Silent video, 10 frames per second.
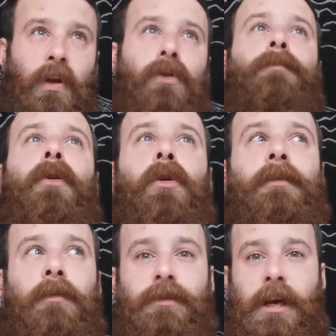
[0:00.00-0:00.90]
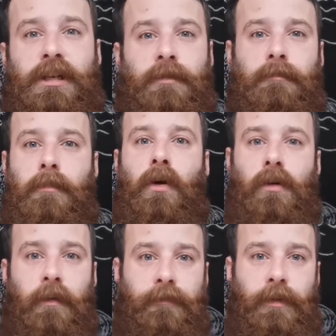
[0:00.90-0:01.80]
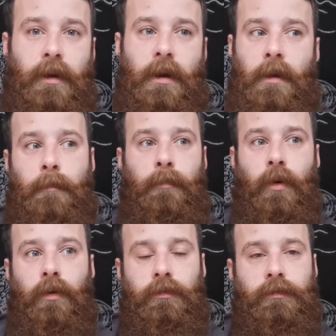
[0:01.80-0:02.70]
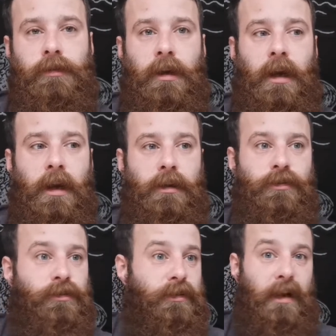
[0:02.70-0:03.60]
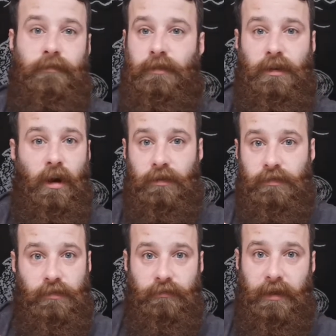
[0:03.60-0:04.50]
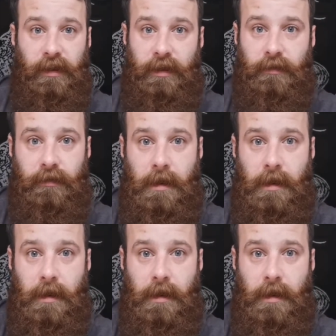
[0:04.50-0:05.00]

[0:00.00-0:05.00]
Could probably do a change in them more often, but just down to cost, really.